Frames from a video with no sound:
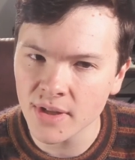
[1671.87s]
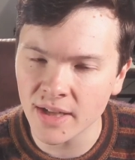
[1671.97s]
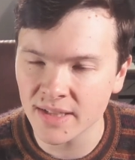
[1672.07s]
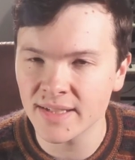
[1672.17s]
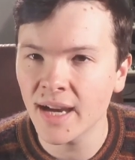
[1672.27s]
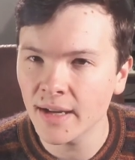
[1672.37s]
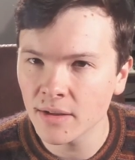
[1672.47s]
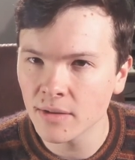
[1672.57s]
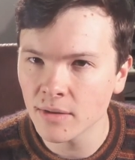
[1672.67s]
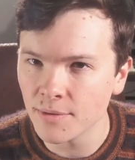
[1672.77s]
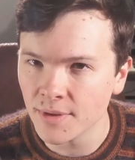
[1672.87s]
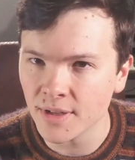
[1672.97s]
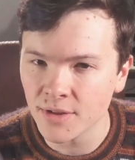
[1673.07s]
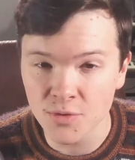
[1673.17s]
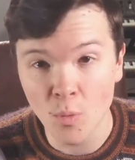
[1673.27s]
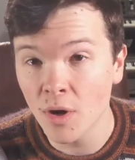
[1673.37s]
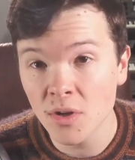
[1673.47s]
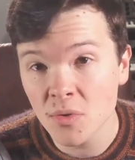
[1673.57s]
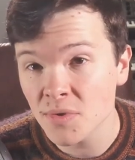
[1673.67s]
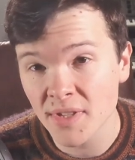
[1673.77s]
an attack that is one
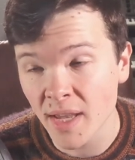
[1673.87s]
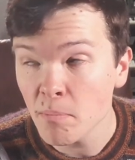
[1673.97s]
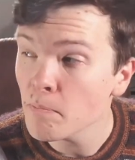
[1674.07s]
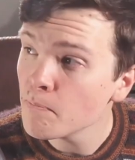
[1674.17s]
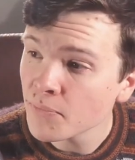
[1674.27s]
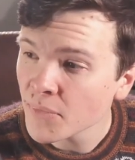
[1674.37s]
note same,